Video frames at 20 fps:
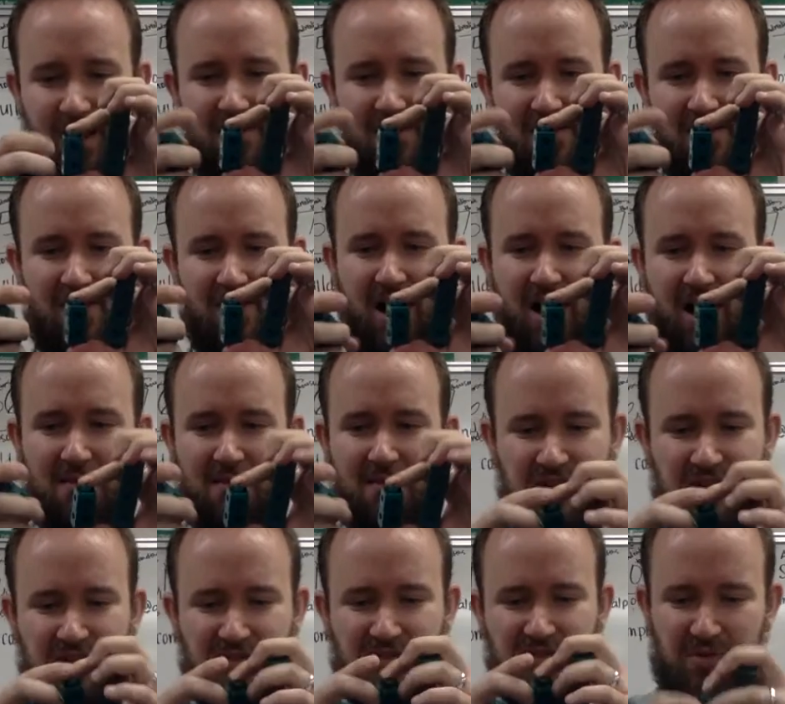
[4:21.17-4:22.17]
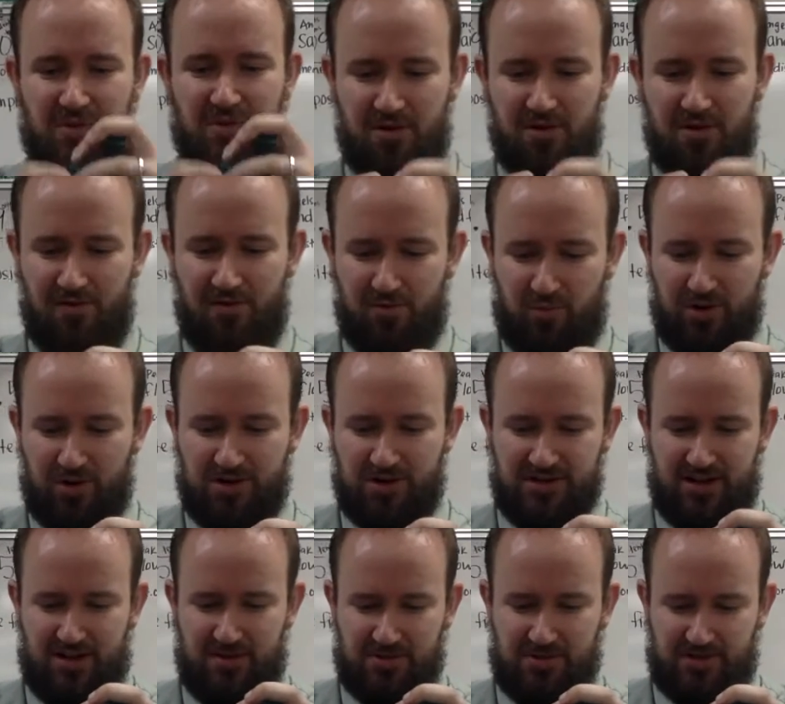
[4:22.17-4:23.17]
got a bunch of beautiful
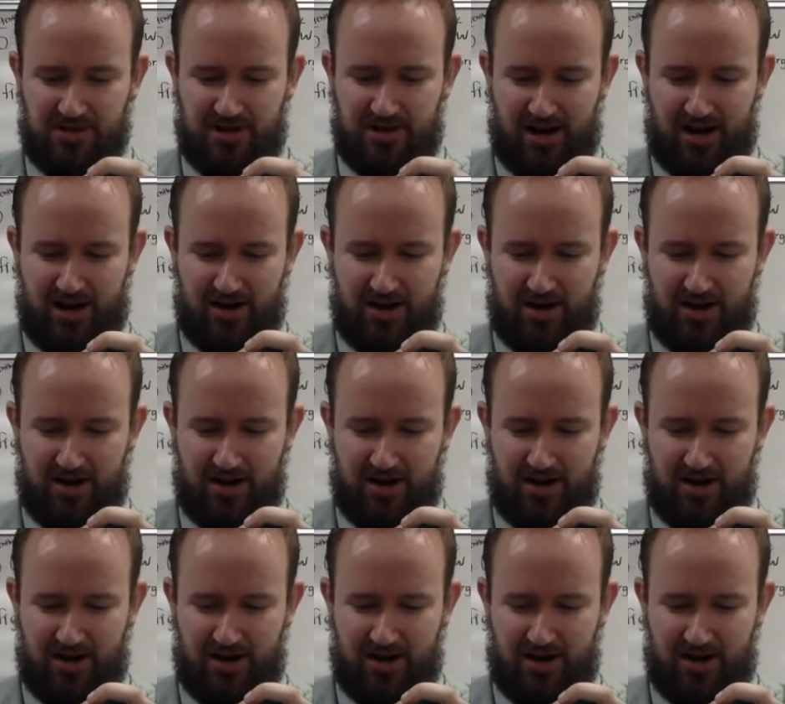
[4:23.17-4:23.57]
prisms now.